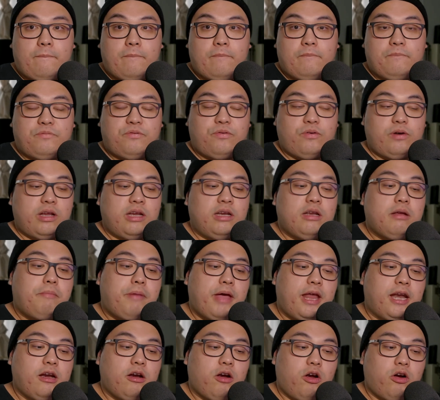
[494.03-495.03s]
for
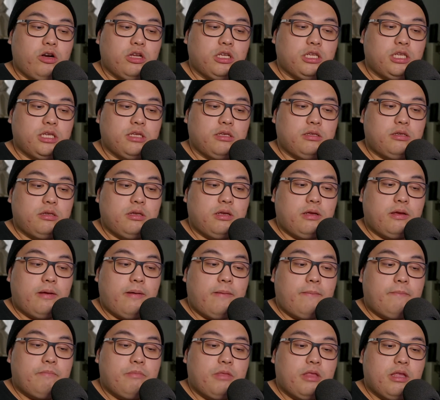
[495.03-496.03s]
independent artists
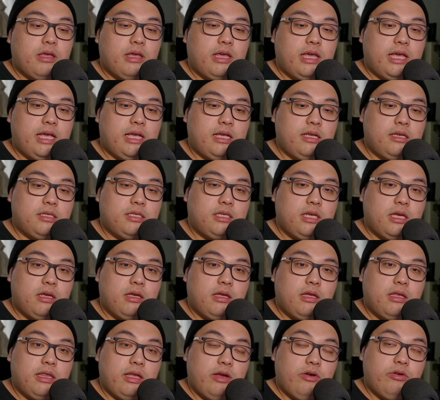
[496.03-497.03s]
is
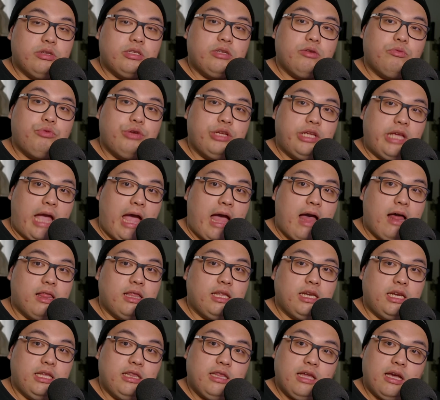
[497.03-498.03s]
there is a
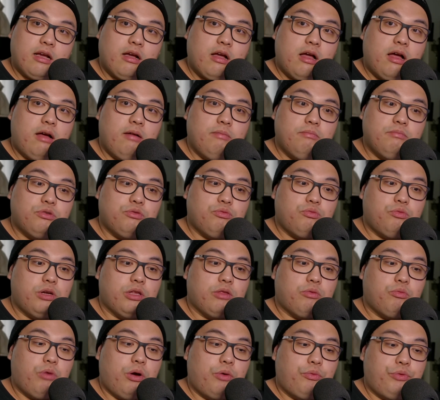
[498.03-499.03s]
reality that comes
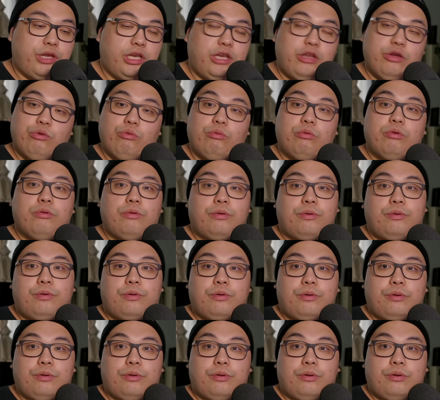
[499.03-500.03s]
with what we do.
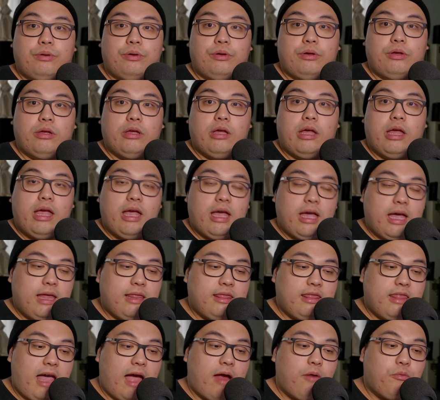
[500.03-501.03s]

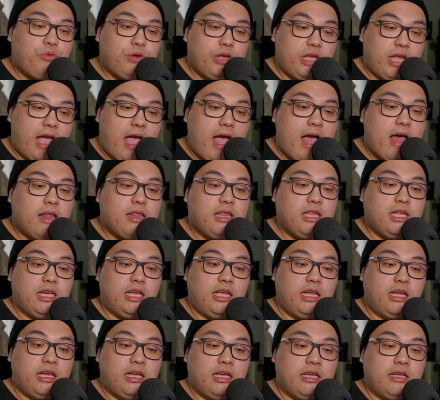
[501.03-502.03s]
And that
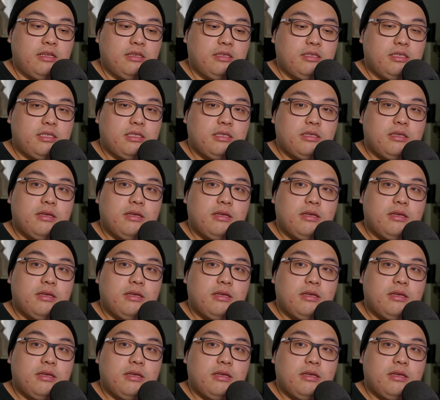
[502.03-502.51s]
reality is